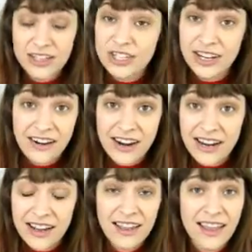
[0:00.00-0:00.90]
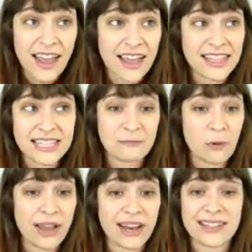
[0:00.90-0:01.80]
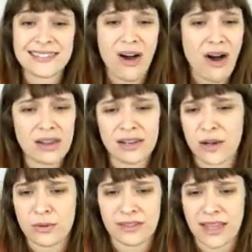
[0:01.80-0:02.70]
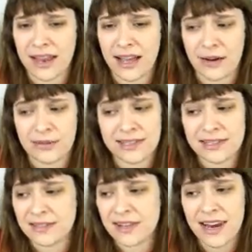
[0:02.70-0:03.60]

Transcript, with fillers: Sharon, at this point, is all alone in that house.